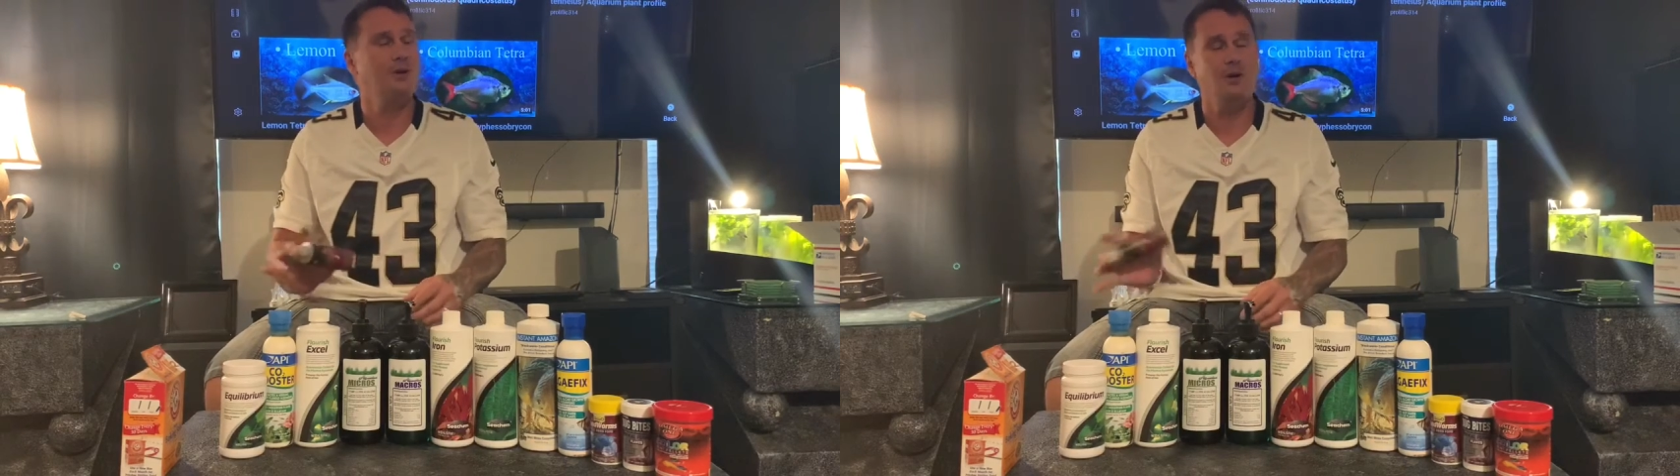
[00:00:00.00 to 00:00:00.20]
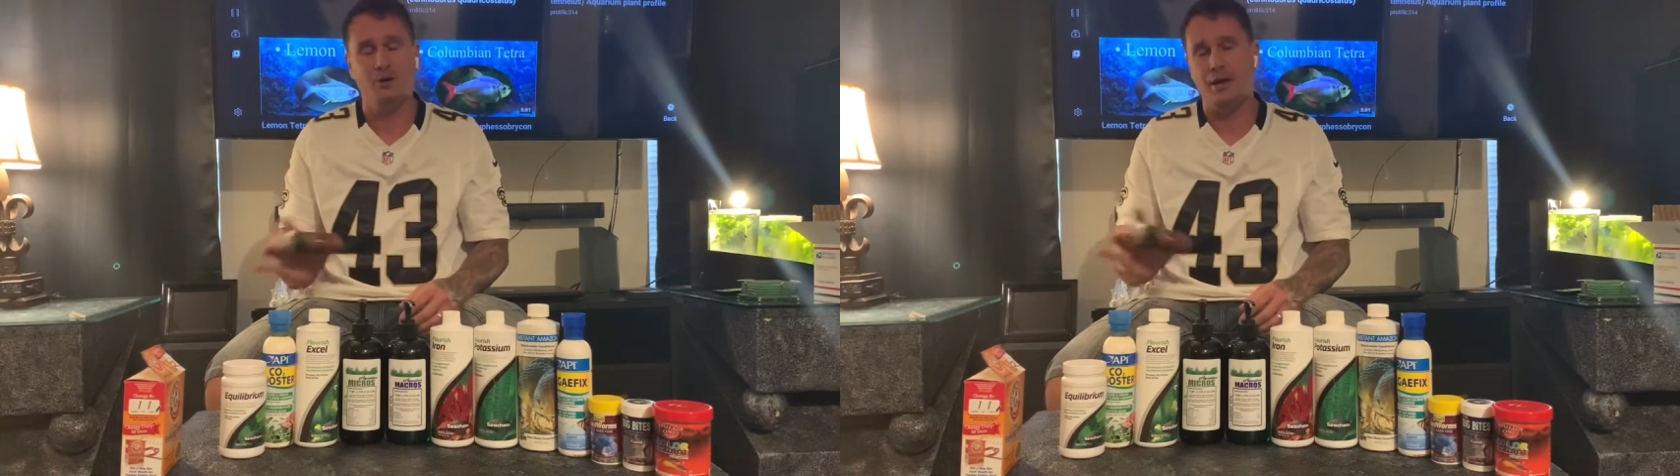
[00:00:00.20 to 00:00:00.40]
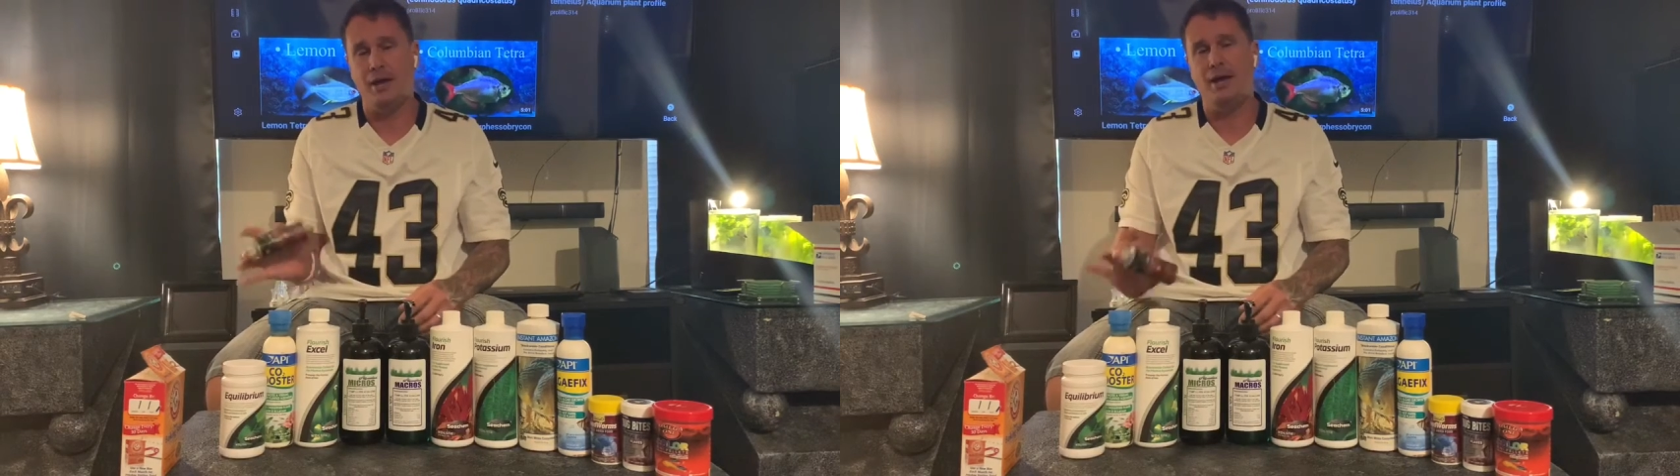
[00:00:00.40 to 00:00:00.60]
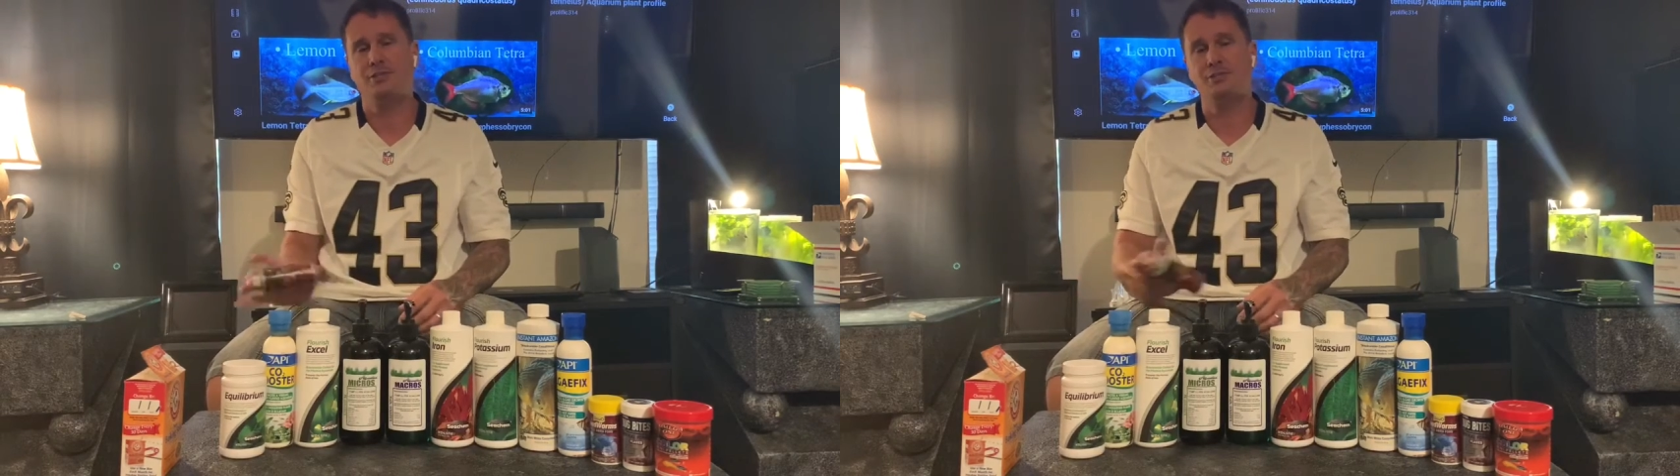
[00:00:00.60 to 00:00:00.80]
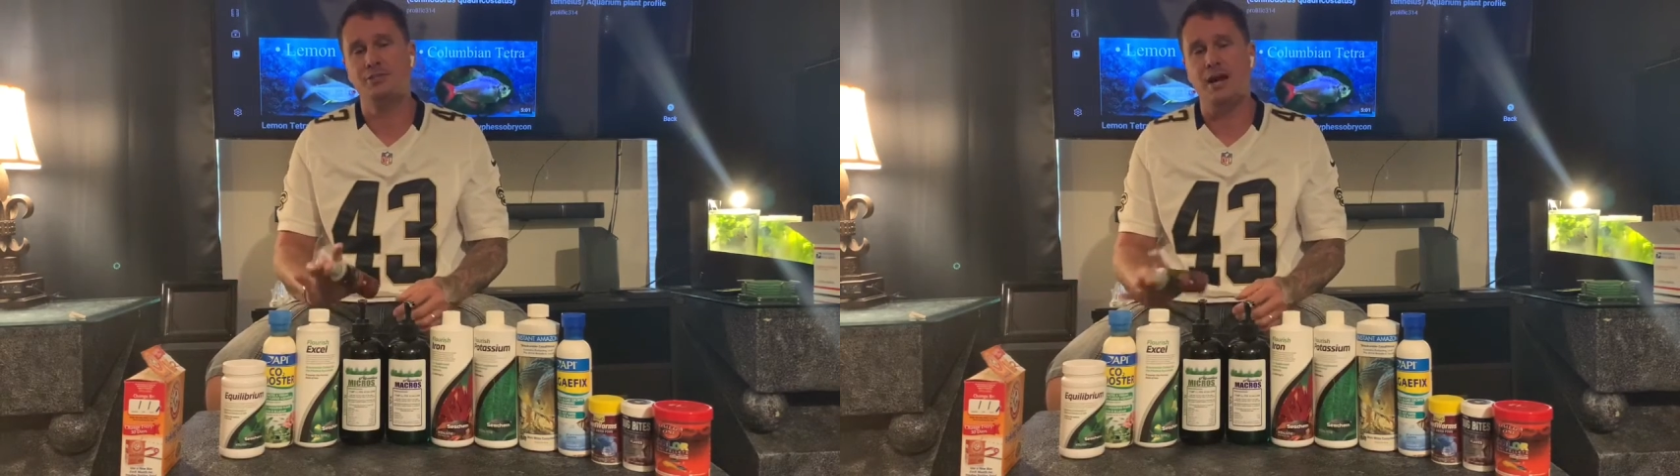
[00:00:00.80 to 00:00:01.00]
Okay, I
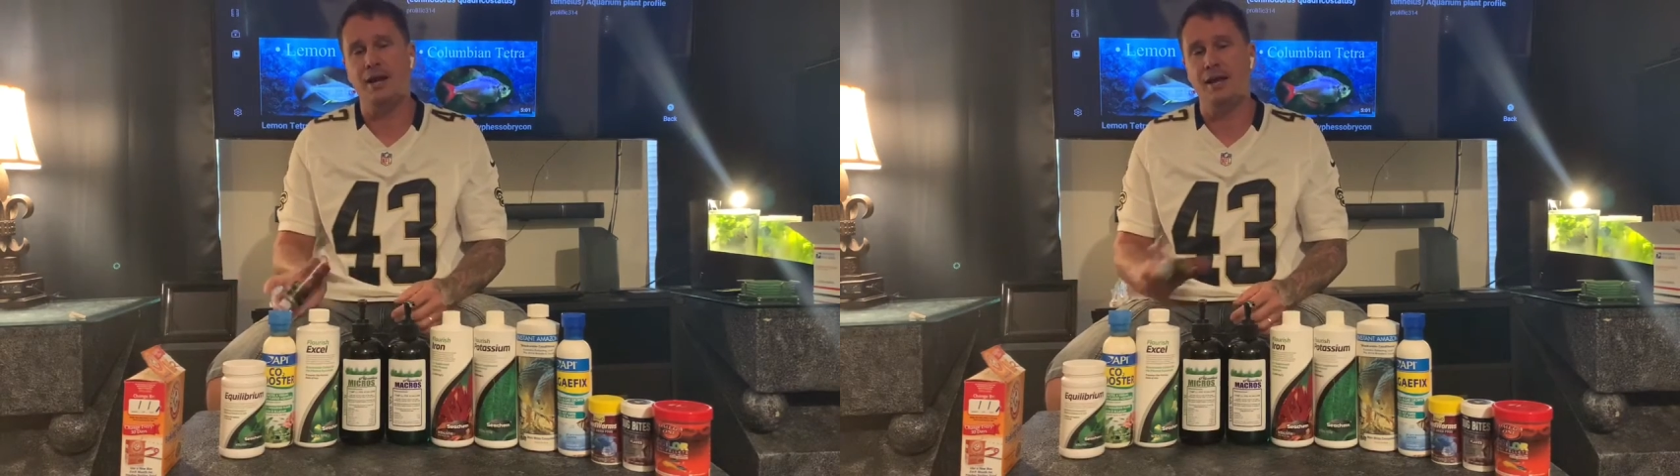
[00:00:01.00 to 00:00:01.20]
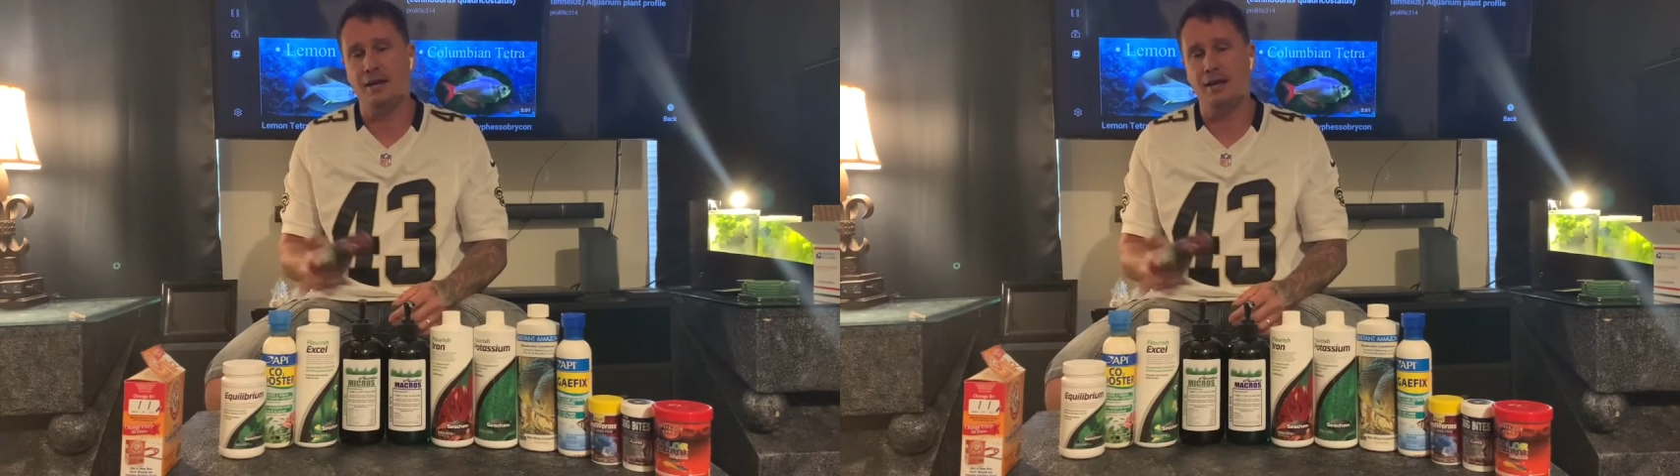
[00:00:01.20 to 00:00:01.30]
just had an